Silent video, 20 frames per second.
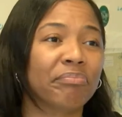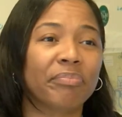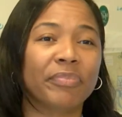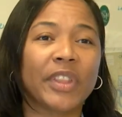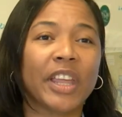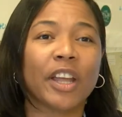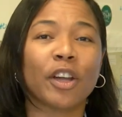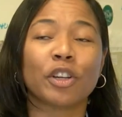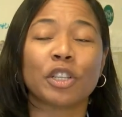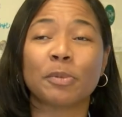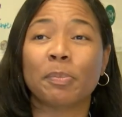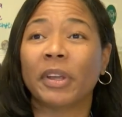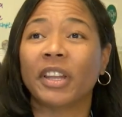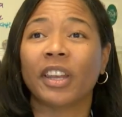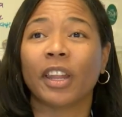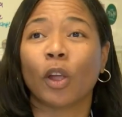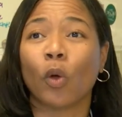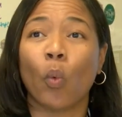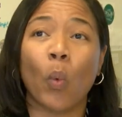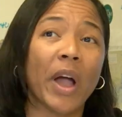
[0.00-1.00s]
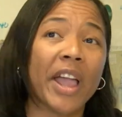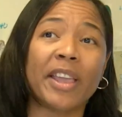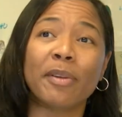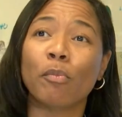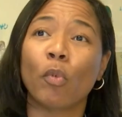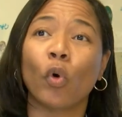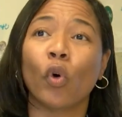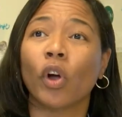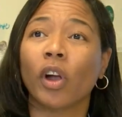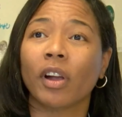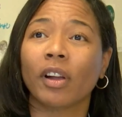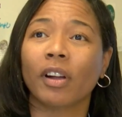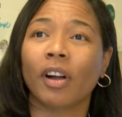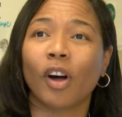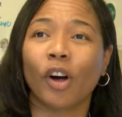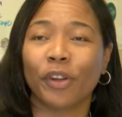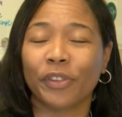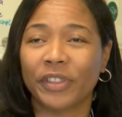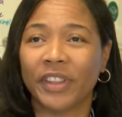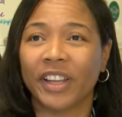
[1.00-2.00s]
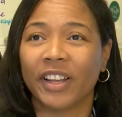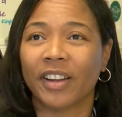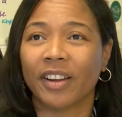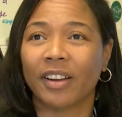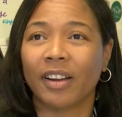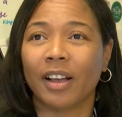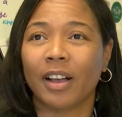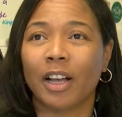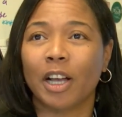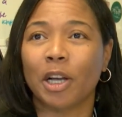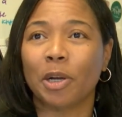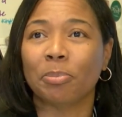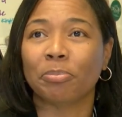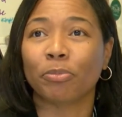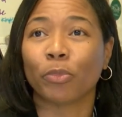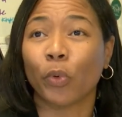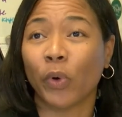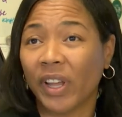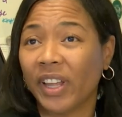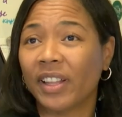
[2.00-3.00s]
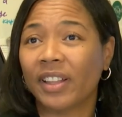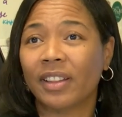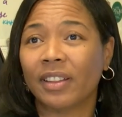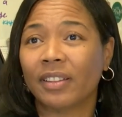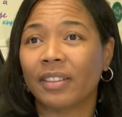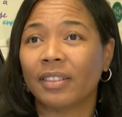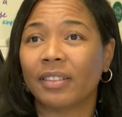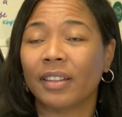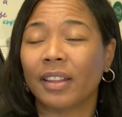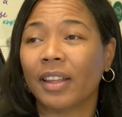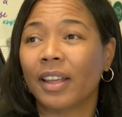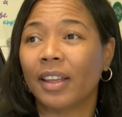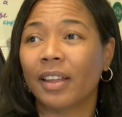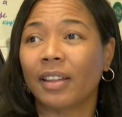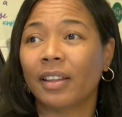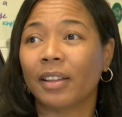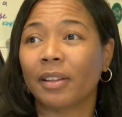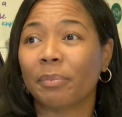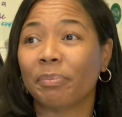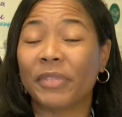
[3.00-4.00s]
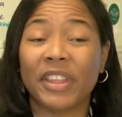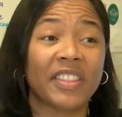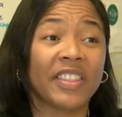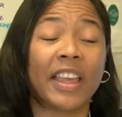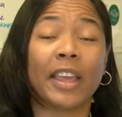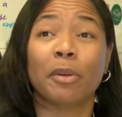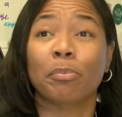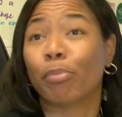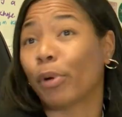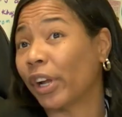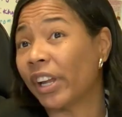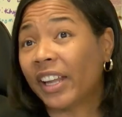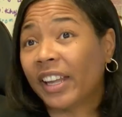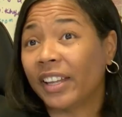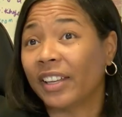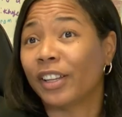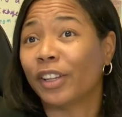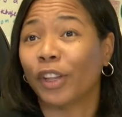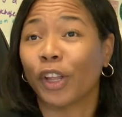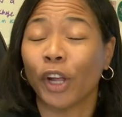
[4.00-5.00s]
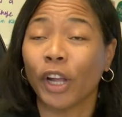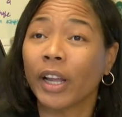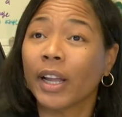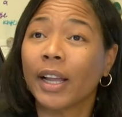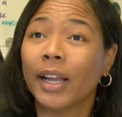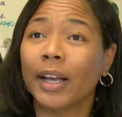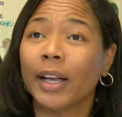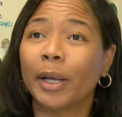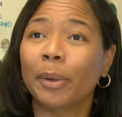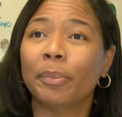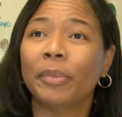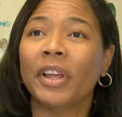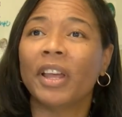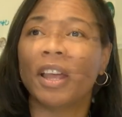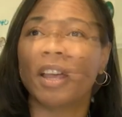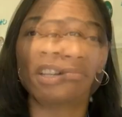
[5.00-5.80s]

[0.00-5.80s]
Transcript: they're spending way more on their um, rent and then they bring in their income.